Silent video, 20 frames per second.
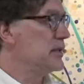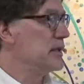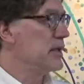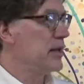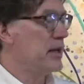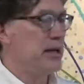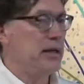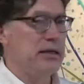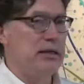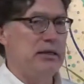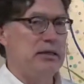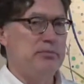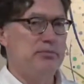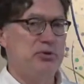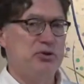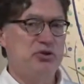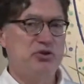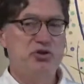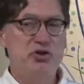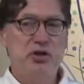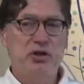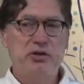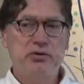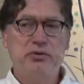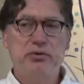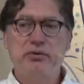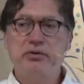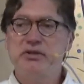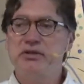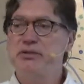in hand, but
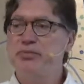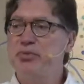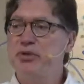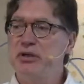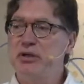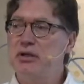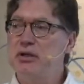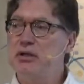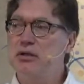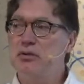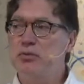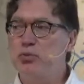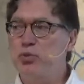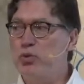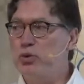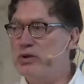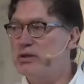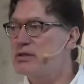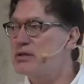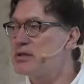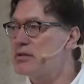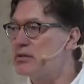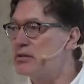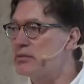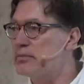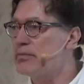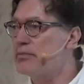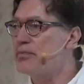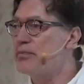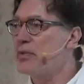generally speaking,
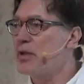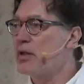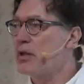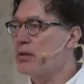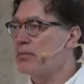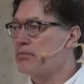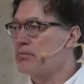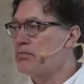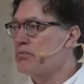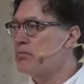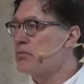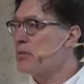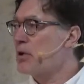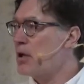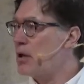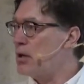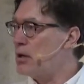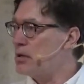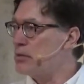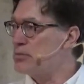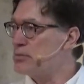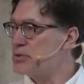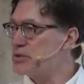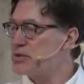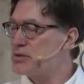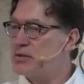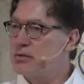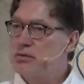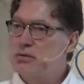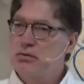wisdom
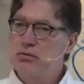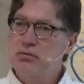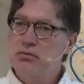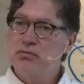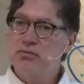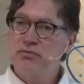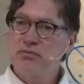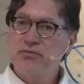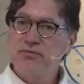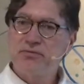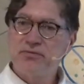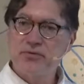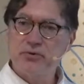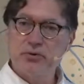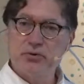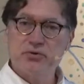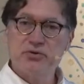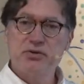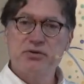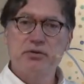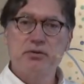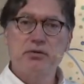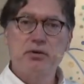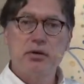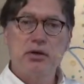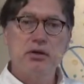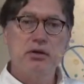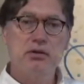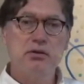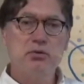comes first.
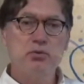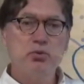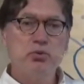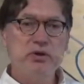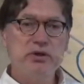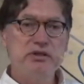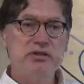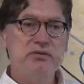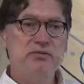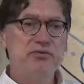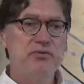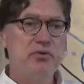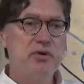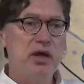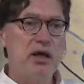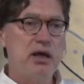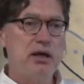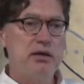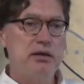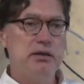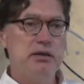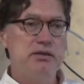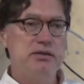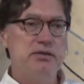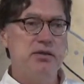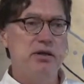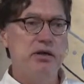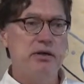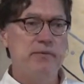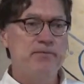And the reason for that
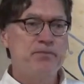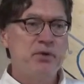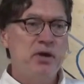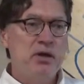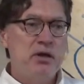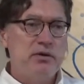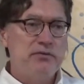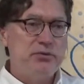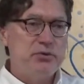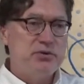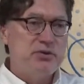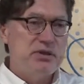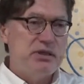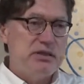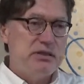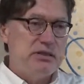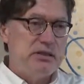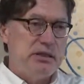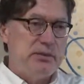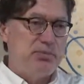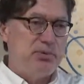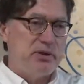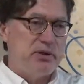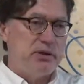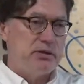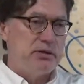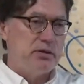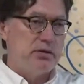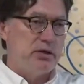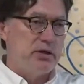is that if you see deeply
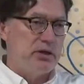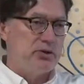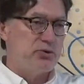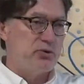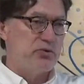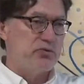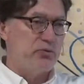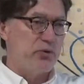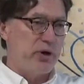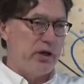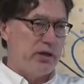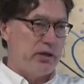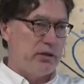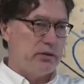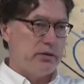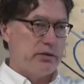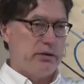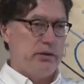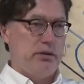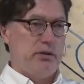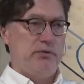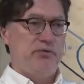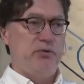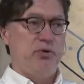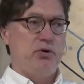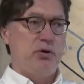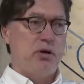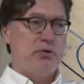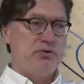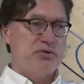into the nature of reality, if
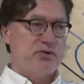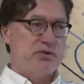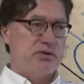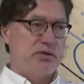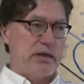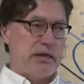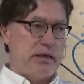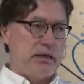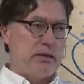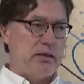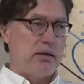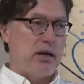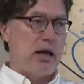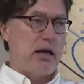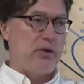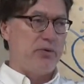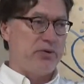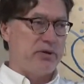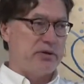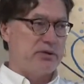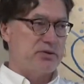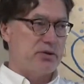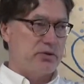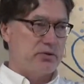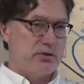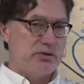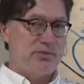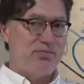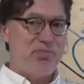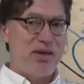you understand how things
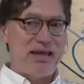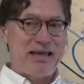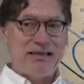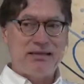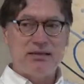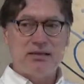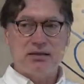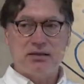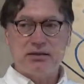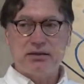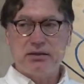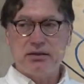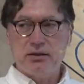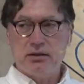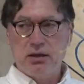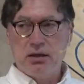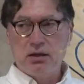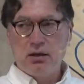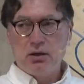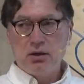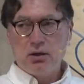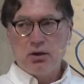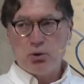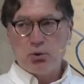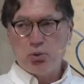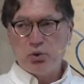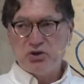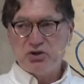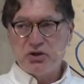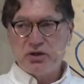are dependently
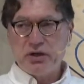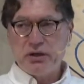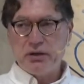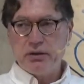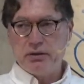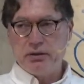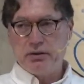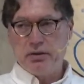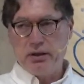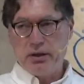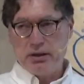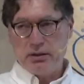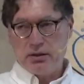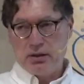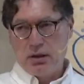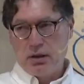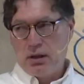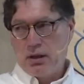originated, that